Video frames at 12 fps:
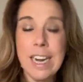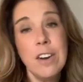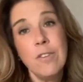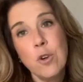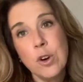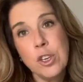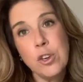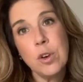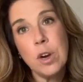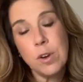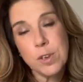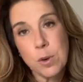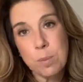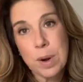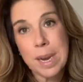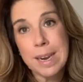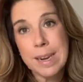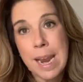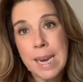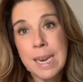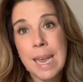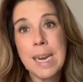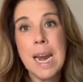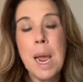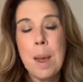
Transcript: And of course you can also bring a nightlight,